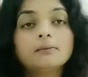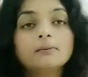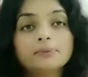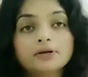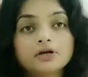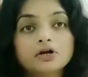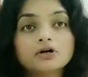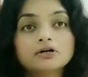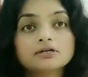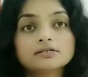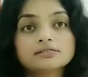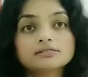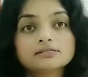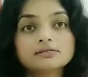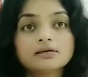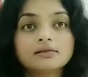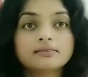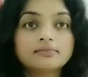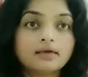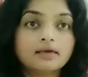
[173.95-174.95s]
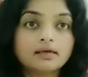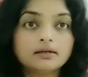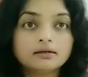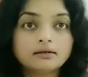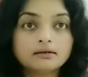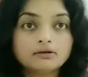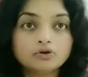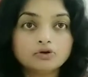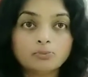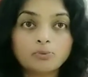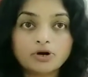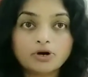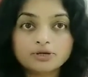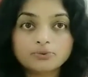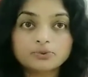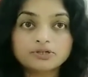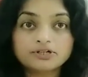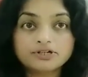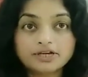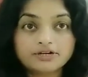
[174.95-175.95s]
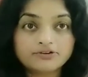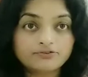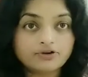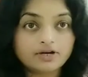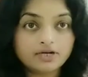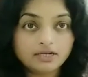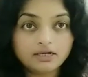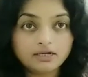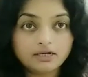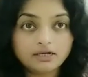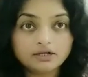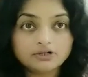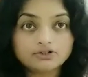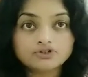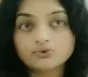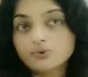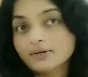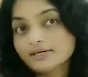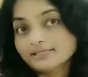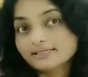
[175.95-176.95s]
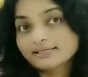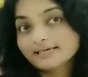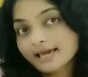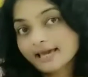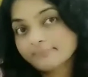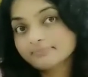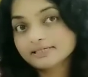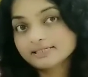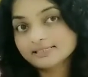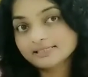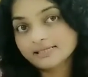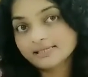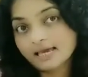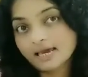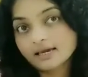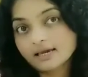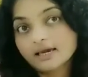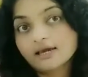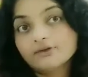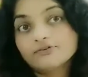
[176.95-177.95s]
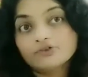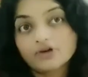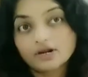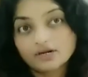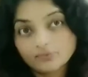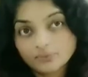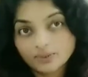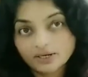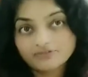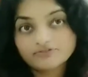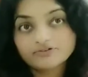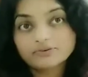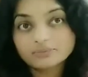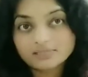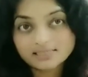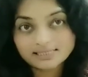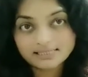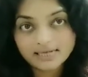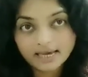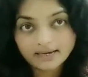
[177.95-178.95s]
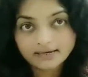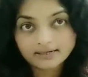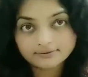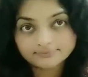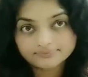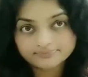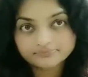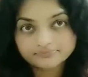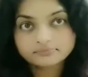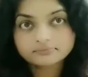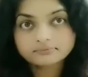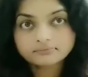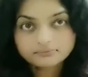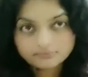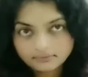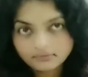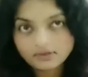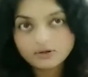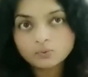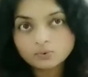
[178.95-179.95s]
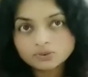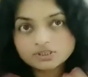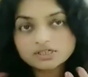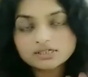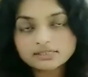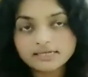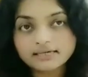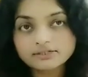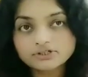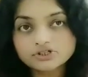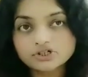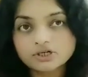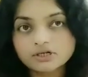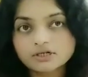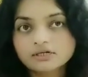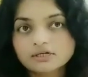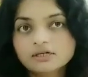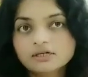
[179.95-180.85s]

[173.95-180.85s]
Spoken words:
because then your body would get ready to escape the snake and run away from the snake, which is danger.